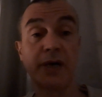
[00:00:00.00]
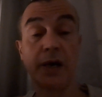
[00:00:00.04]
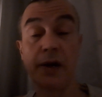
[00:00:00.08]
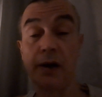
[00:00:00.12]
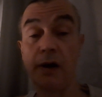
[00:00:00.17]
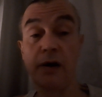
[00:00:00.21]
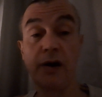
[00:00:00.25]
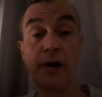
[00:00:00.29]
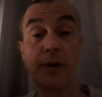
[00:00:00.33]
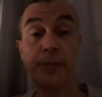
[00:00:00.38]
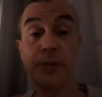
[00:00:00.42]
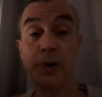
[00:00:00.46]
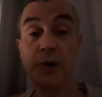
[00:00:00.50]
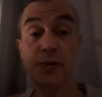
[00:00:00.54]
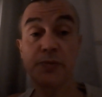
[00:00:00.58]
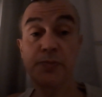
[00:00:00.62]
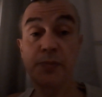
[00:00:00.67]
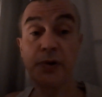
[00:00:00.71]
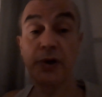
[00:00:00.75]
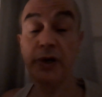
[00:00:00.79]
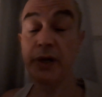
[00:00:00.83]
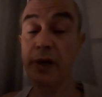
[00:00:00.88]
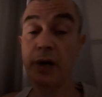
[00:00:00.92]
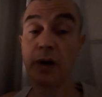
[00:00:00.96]
and I am not
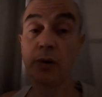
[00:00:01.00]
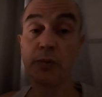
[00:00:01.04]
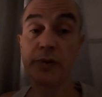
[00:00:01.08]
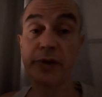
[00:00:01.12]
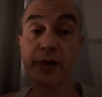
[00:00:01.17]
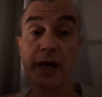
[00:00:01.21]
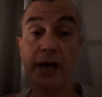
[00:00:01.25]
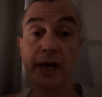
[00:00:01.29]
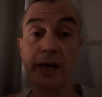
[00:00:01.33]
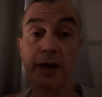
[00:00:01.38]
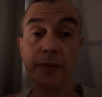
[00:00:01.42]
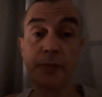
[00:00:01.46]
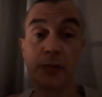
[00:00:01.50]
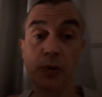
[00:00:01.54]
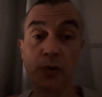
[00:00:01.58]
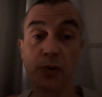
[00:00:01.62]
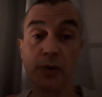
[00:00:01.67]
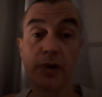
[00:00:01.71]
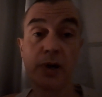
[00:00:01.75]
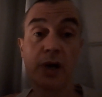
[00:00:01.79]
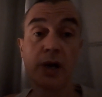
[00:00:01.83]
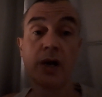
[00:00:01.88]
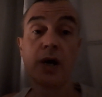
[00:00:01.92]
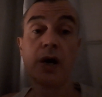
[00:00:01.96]
putting up with it
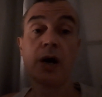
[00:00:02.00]
anymore.